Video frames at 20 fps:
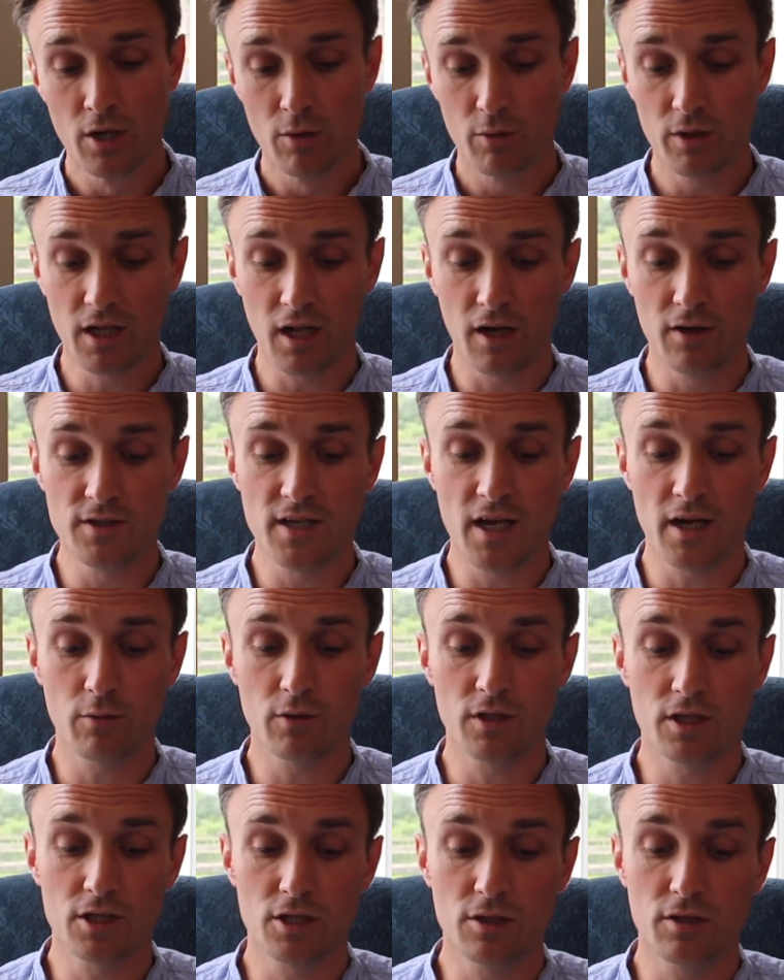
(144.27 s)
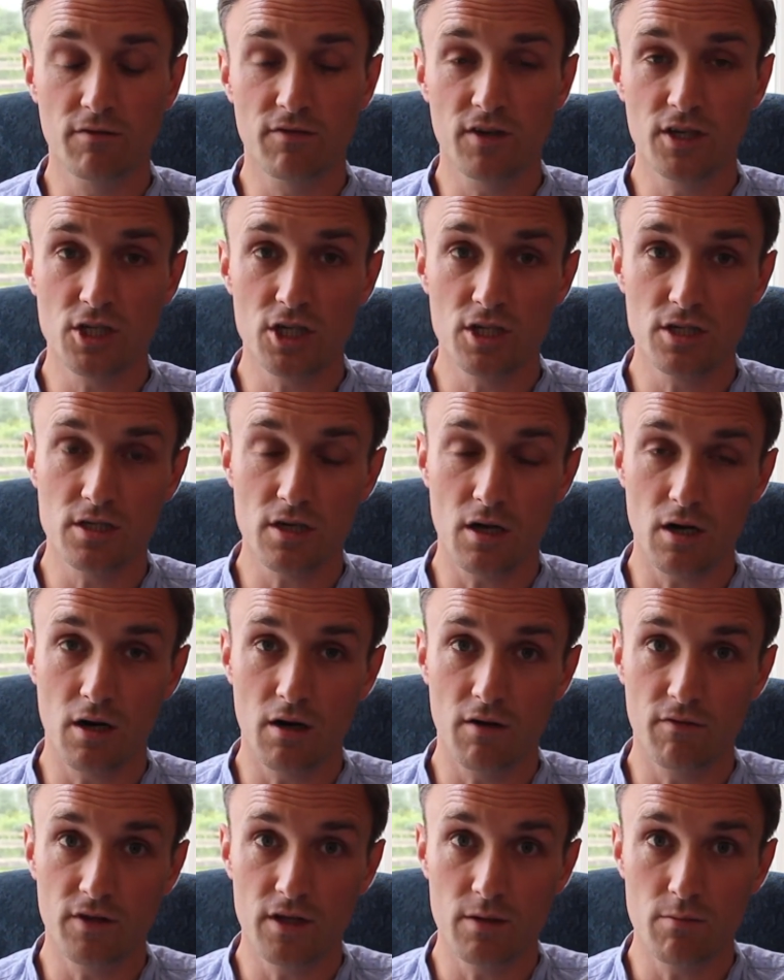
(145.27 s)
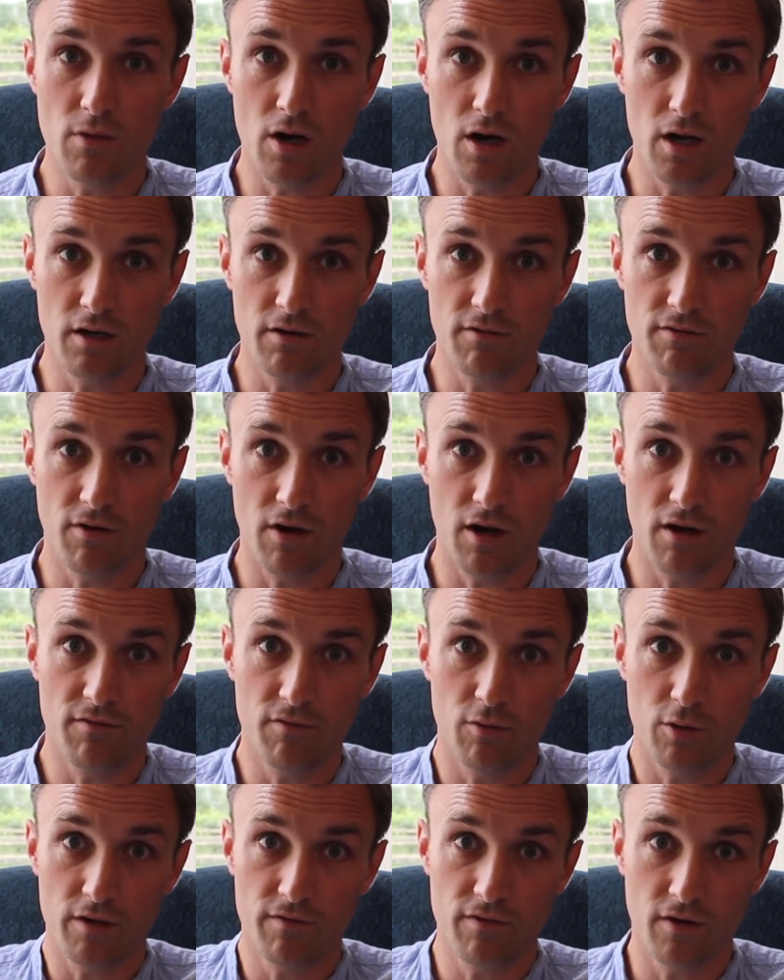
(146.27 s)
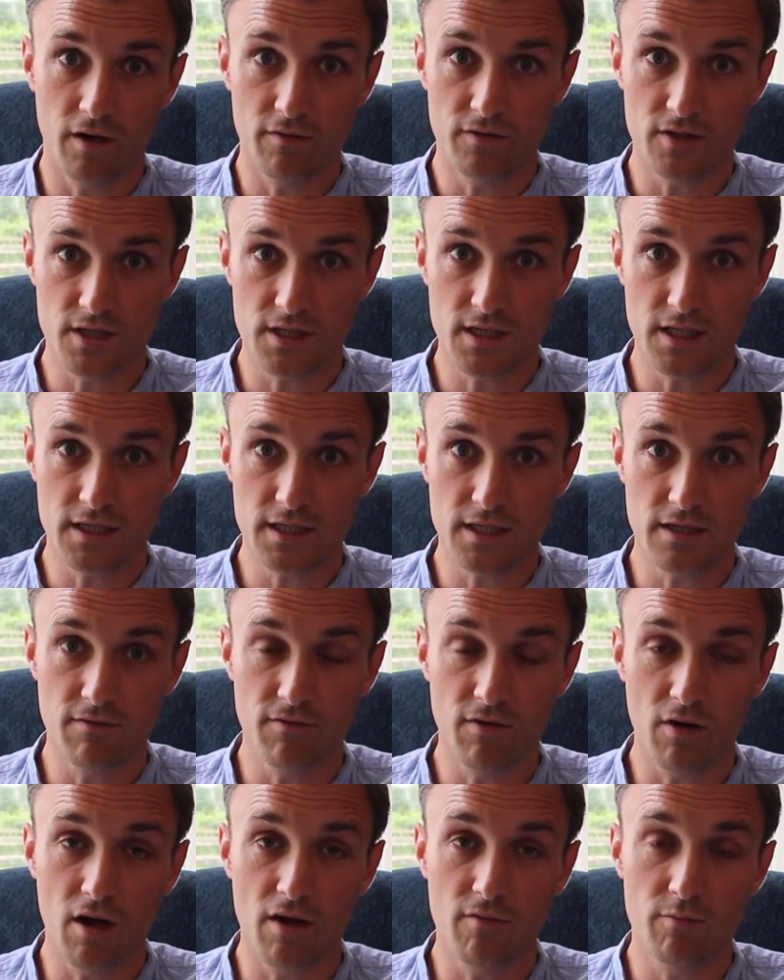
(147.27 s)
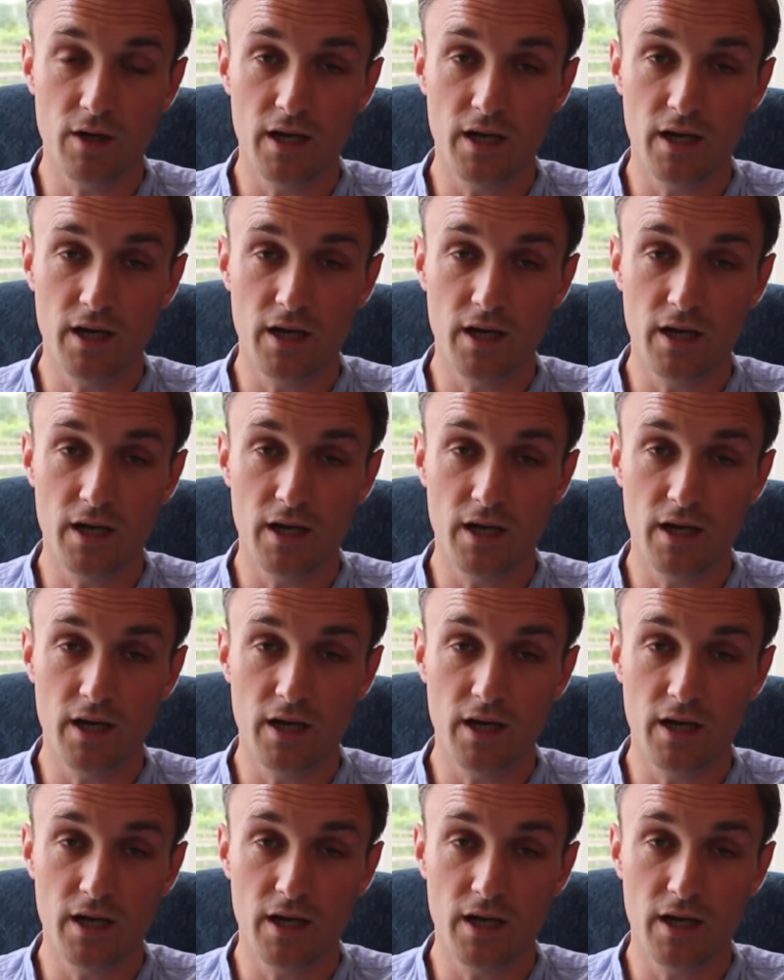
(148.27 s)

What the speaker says: We close out with the two divisions of the mile and five, 45-65.